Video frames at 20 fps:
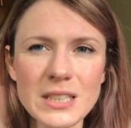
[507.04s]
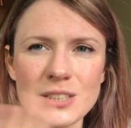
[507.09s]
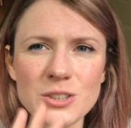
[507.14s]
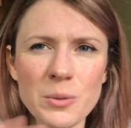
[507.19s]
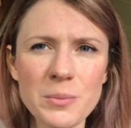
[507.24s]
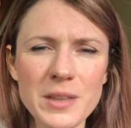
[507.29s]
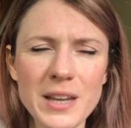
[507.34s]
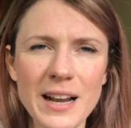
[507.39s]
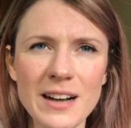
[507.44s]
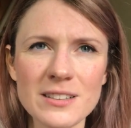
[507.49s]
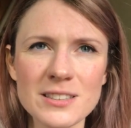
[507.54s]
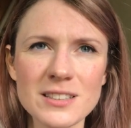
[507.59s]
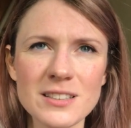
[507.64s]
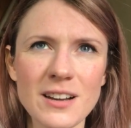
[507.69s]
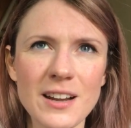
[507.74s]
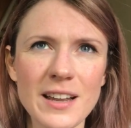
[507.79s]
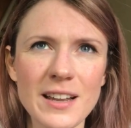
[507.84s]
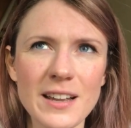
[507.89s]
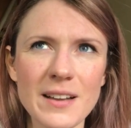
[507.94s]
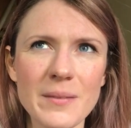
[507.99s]
something else
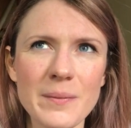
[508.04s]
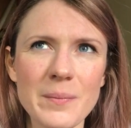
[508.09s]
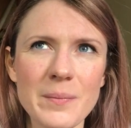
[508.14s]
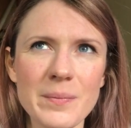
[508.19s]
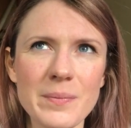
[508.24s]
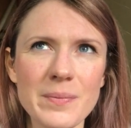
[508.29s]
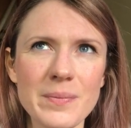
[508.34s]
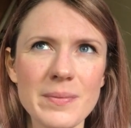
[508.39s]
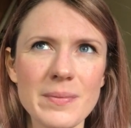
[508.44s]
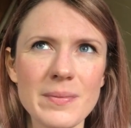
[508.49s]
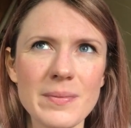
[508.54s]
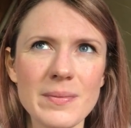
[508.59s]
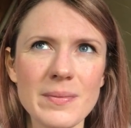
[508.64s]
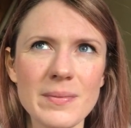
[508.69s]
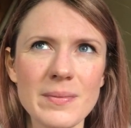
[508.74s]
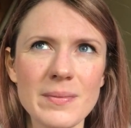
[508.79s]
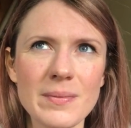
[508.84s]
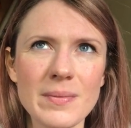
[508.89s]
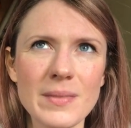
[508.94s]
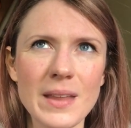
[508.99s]
like
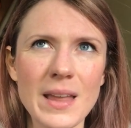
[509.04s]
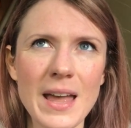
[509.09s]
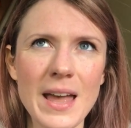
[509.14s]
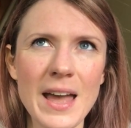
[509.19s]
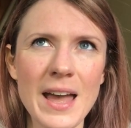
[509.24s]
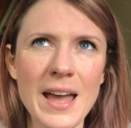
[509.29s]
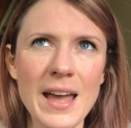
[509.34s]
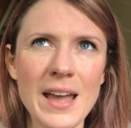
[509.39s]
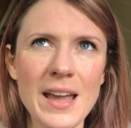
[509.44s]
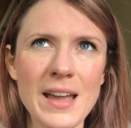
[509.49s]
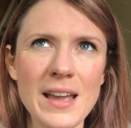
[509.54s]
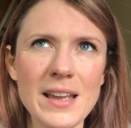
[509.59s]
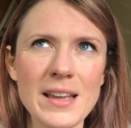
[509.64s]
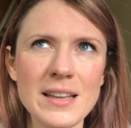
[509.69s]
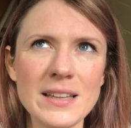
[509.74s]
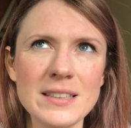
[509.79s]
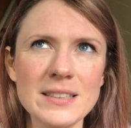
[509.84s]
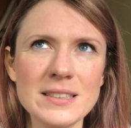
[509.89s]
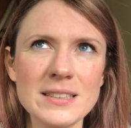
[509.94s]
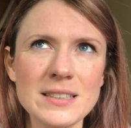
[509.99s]

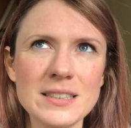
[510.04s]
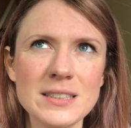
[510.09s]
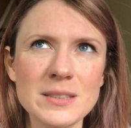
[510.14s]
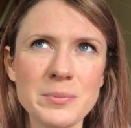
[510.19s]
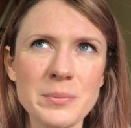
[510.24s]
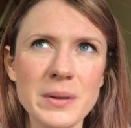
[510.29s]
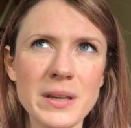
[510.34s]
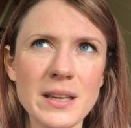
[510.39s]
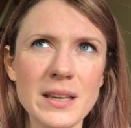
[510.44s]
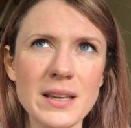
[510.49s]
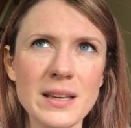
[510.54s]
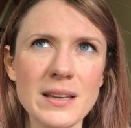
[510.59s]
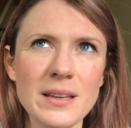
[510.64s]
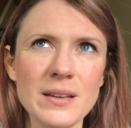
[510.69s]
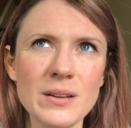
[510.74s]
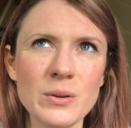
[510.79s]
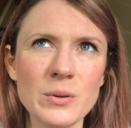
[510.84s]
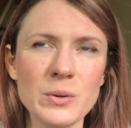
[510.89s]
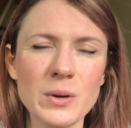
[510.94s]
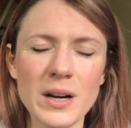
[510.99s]
a
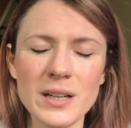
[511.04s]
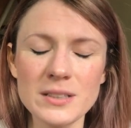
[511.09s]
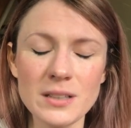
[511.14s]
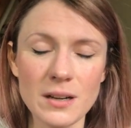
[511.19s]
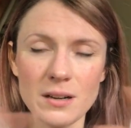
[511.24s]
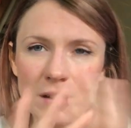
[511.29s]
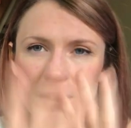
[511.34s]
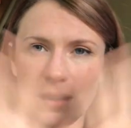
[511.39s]
I don't,